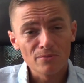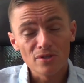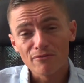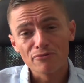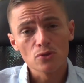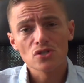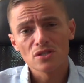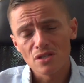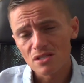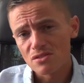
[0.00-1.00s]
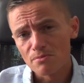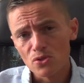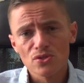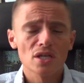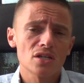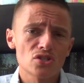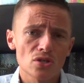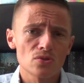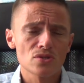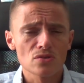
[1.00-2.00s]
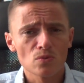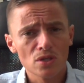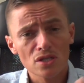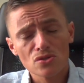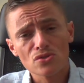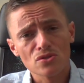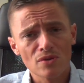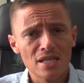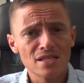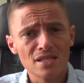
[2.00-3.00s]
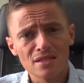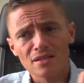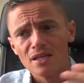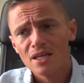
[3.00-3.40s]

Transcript: But unfortunately, that the music I chose is what I used to edit and